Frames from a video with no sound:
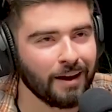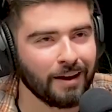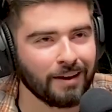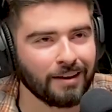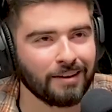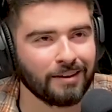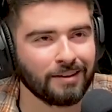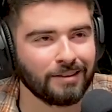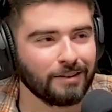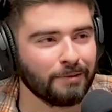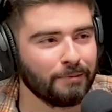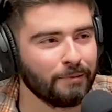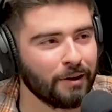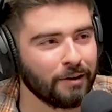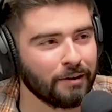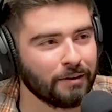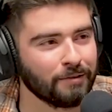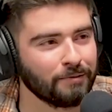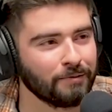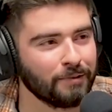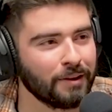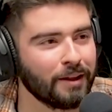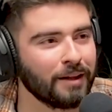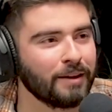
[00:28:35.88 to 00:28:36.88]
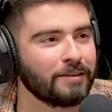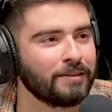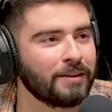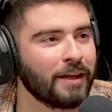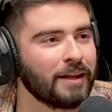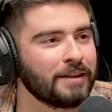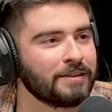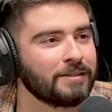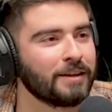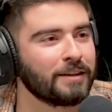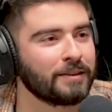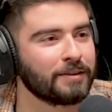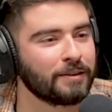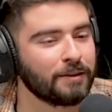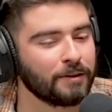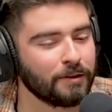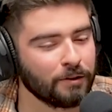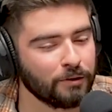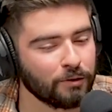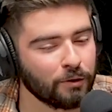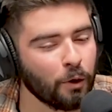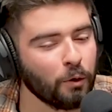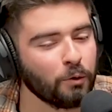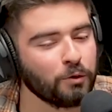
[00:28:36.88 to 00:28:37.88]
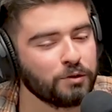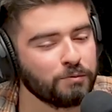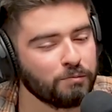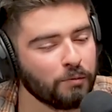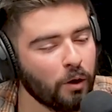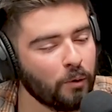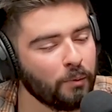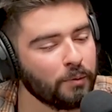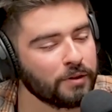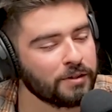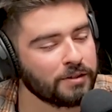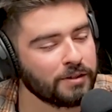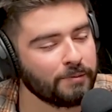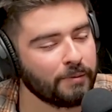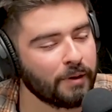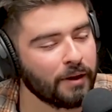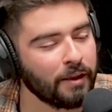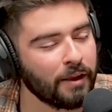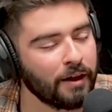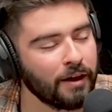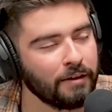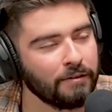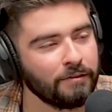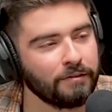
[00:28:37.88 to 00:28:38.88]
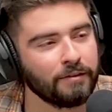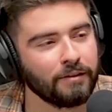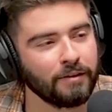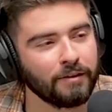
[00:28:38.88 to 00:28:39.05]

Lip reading: I could have did better. And that's like those moments in my life.